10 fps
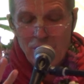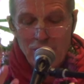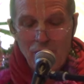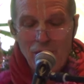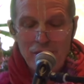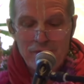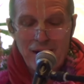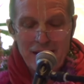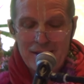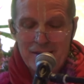to
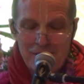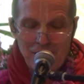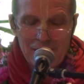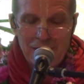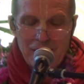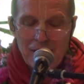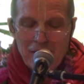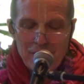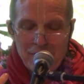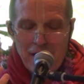glorify. It's not
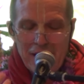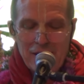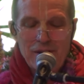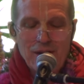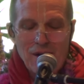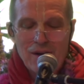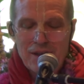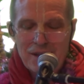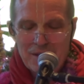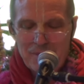vain
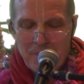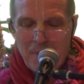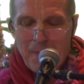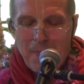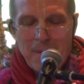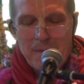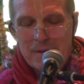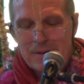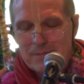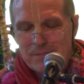glories.
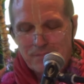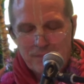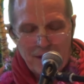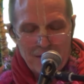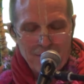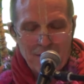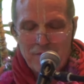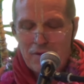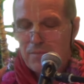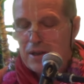Like when
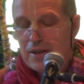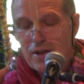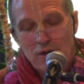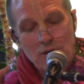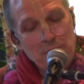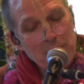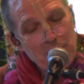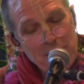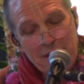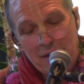we meet a human
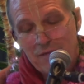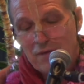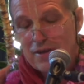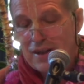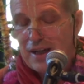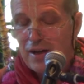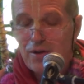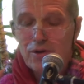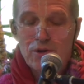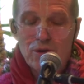being and we say,
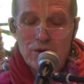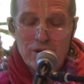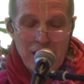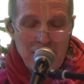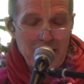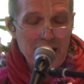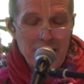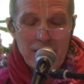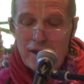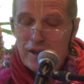oh, today
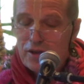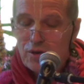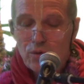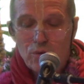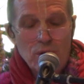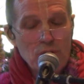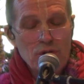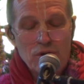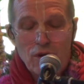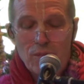you look
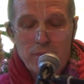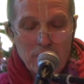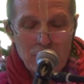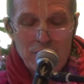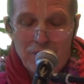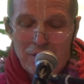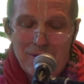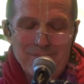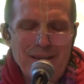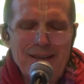so beautiful.
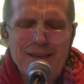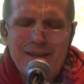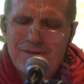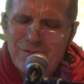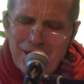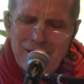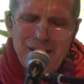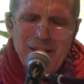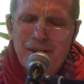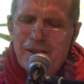It is
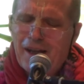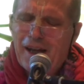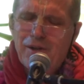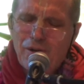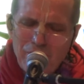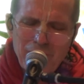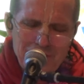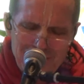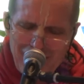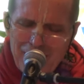really an
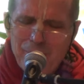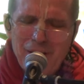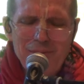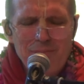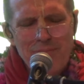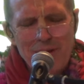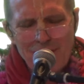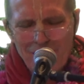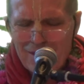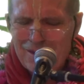overstatement,
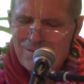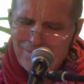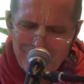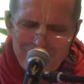because